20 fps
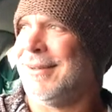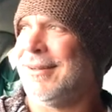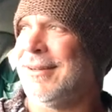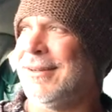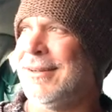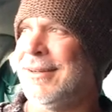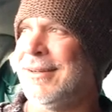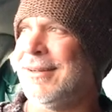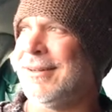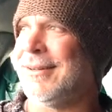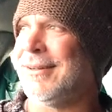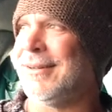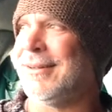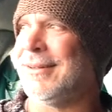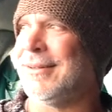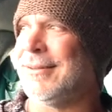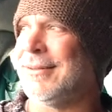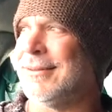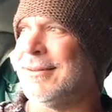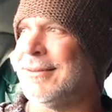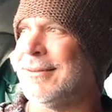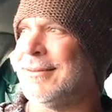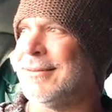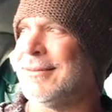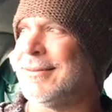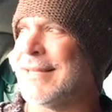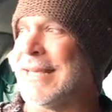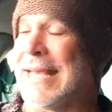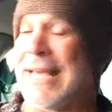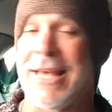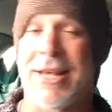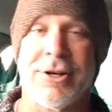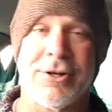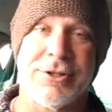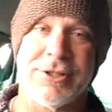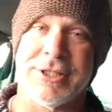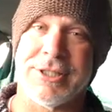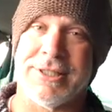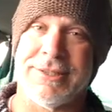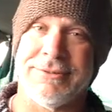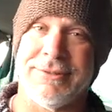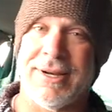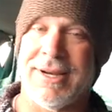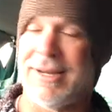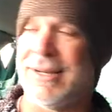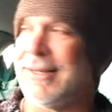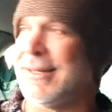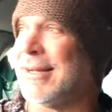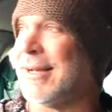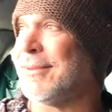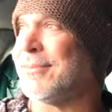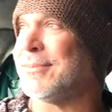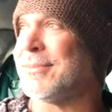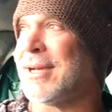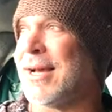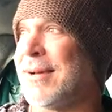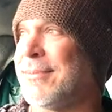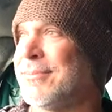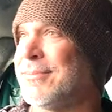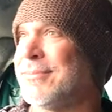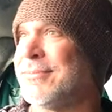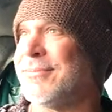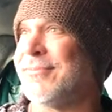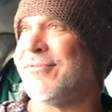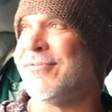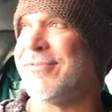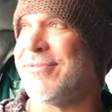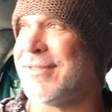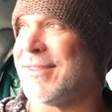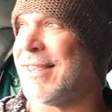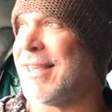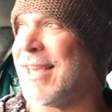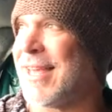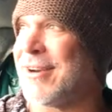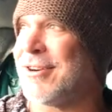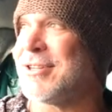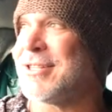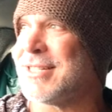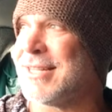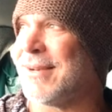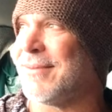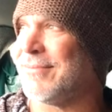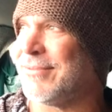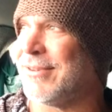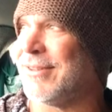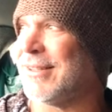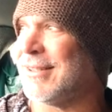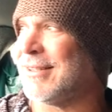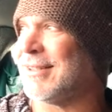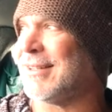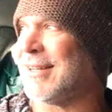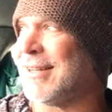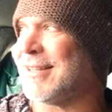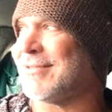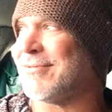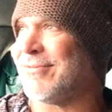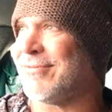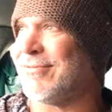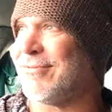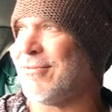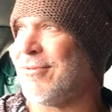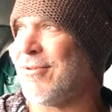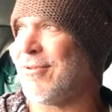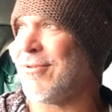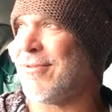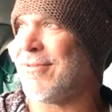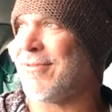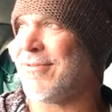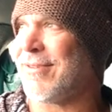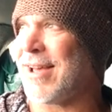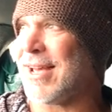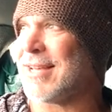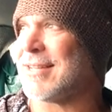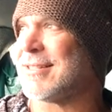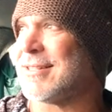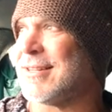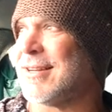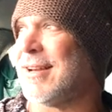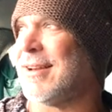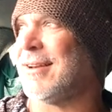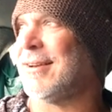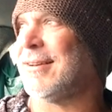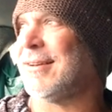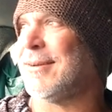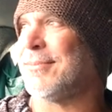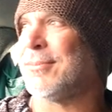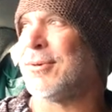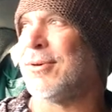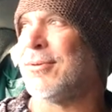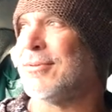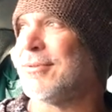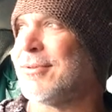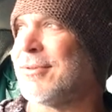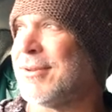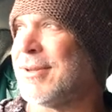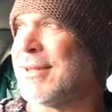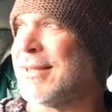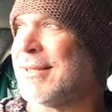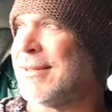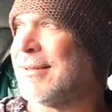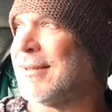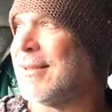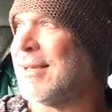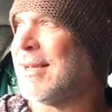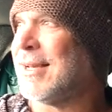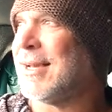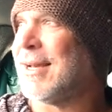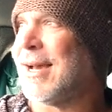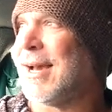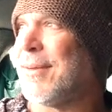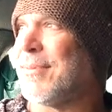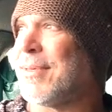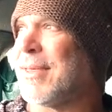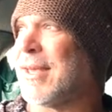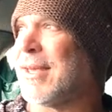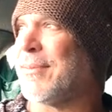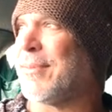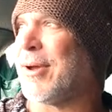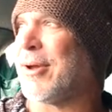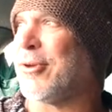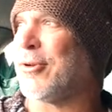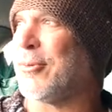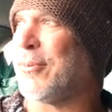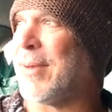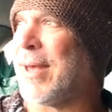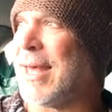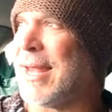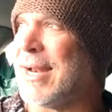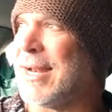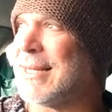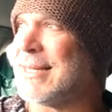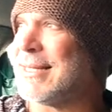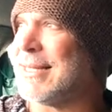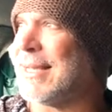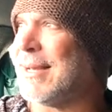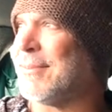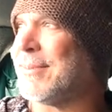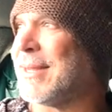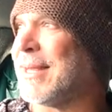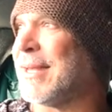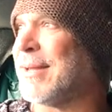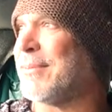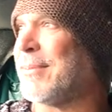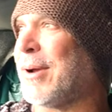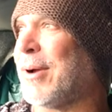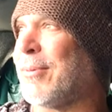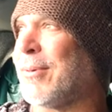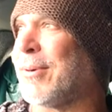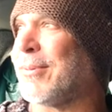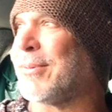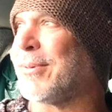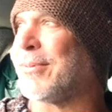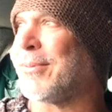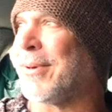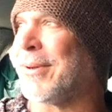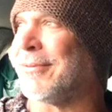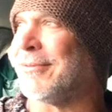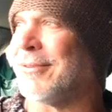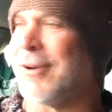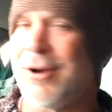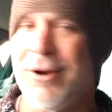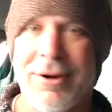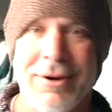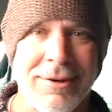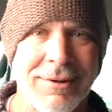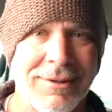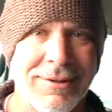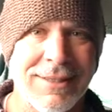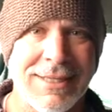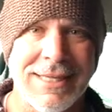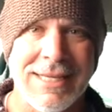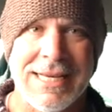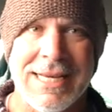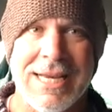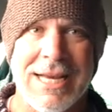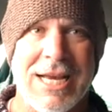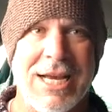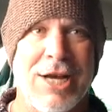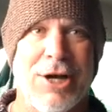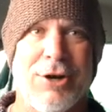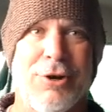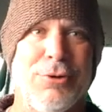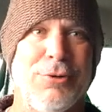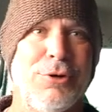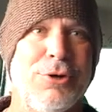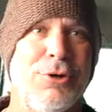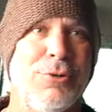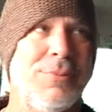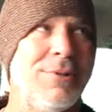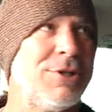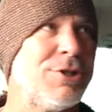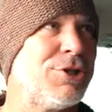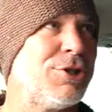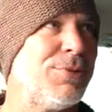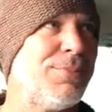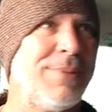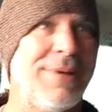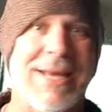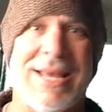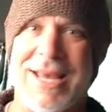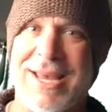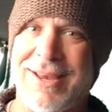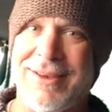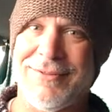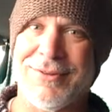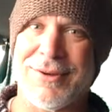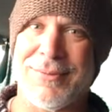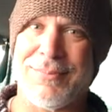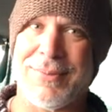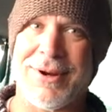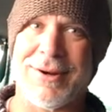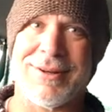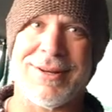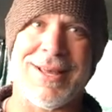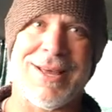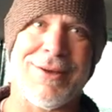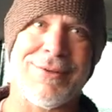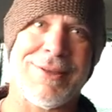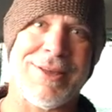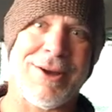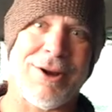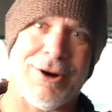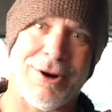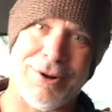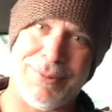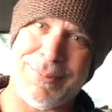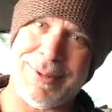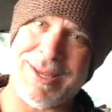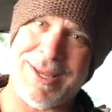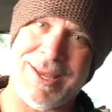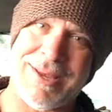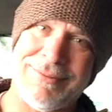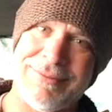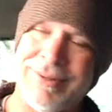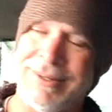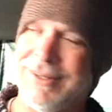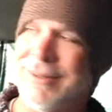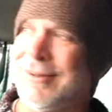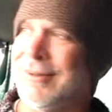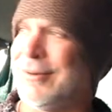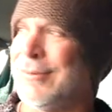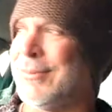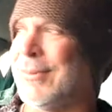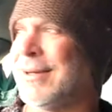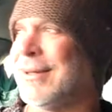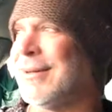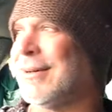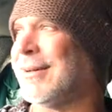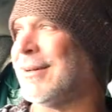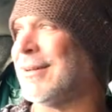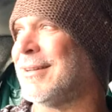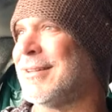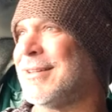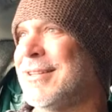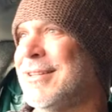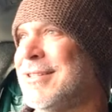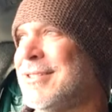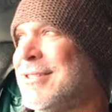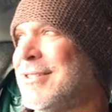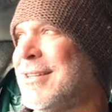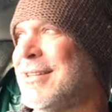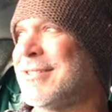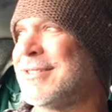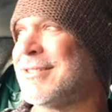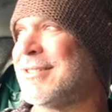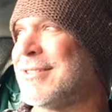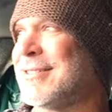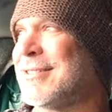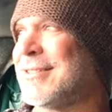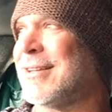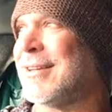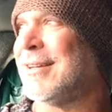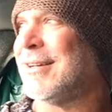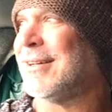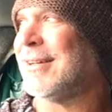The energy, right? The energy I'm feeling today is fascinating. I'm thinking about humanity. I'm thinking about where we went wrong. How humans should behave compared to how they are behaving. Oh my God, it's just,